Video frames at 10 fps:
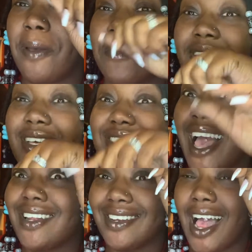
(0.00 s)
because
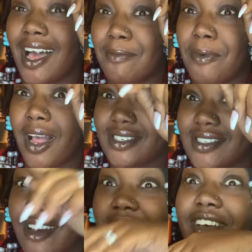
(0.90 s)
I watch
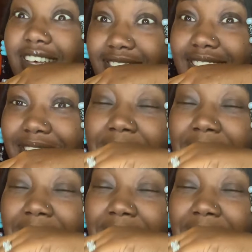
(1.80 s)
her content.